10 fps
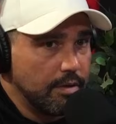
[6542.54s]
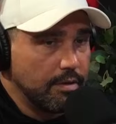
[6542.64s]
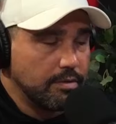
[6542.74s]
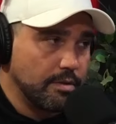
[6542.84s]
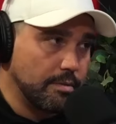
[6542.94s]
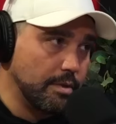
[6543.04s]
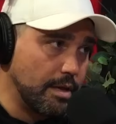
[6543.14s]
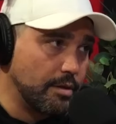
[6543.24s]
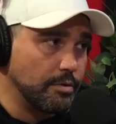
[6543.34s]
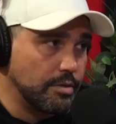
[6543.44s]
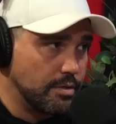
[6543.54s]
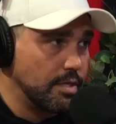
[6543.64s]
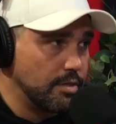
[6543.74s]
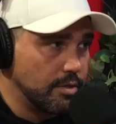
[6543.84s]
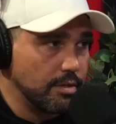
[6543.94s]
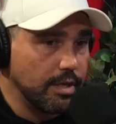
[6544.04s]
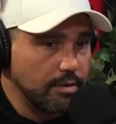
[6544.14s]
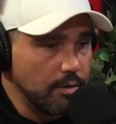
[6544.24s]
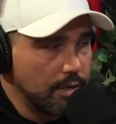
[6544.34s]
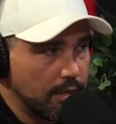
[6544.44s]
So a lot of coaches teach it
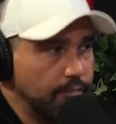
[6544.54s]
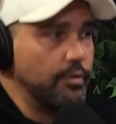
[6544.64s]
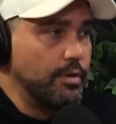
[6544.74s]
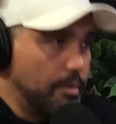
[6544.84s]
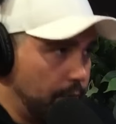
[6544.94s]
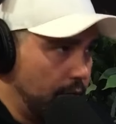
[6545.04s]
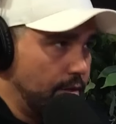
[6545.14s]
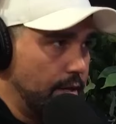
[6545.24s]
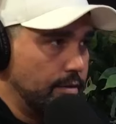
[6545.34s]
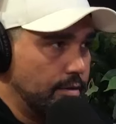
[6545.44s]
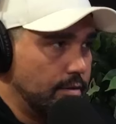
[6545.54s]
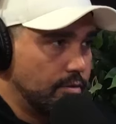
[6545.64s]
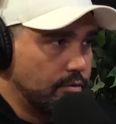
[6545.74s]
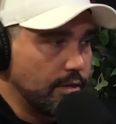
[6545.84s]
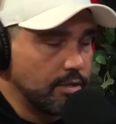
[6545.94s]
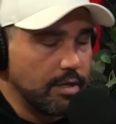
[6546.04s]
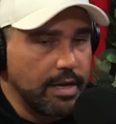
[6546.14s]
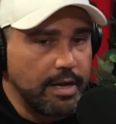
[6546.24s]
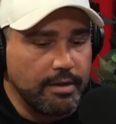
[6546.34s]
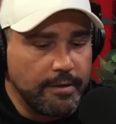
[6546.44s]
like, no, get the foot in the butt and then stretch the
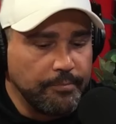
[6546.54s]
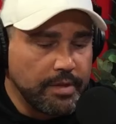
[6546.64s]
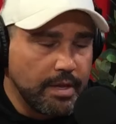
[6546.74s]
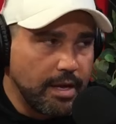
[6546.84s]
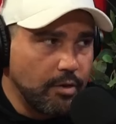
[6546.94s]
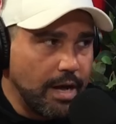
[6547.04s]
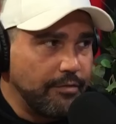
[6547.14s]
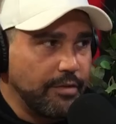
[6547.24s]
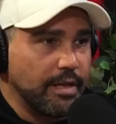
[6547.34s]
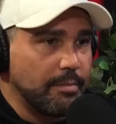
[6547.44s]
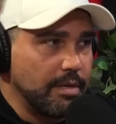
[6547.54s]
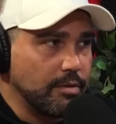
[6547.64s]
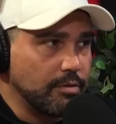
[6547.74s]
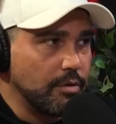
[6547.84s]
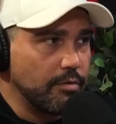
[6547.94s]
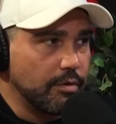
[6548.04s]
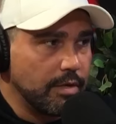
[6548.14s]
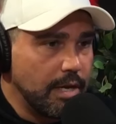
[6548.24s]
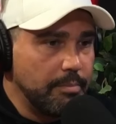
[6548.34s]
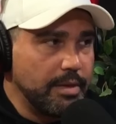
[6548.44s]
leg out. I feel like I'm going to tilt
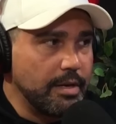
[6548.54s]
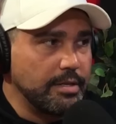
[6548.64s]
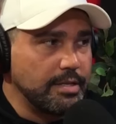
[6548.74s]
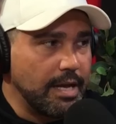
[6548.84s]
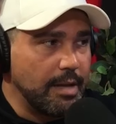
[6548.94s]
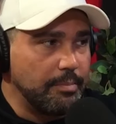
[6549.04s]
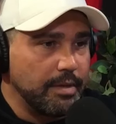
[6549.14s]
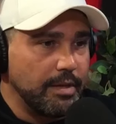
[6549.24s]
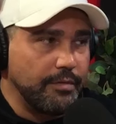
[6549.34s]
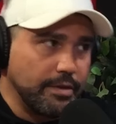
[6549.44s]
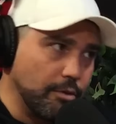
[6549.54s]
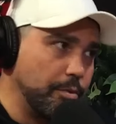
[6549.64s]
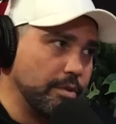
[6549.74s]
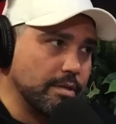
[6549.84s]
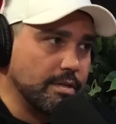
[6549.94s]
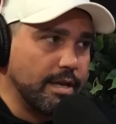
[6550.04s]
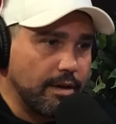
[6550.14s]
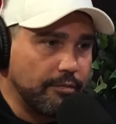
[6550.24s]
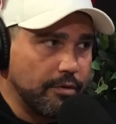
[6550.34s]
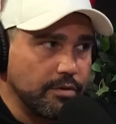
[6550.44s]
over. I'm big on the top. If I don't put this leg
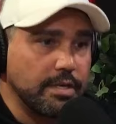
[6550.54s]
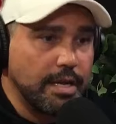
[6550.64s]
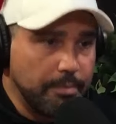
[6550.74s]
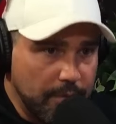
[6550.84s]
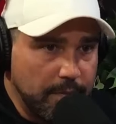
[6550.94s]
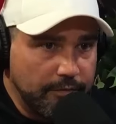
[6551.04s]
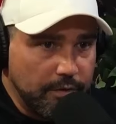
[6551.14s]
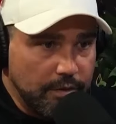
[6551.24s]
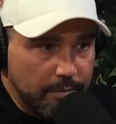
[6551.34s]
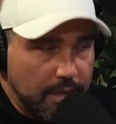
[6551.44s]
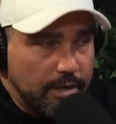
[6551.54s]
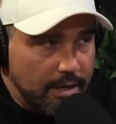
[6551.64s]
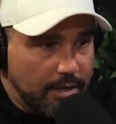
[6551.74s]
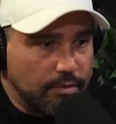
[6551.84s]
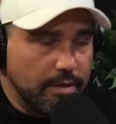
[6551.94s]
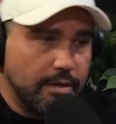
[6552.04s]
out first and I put my foot in the butt and I try,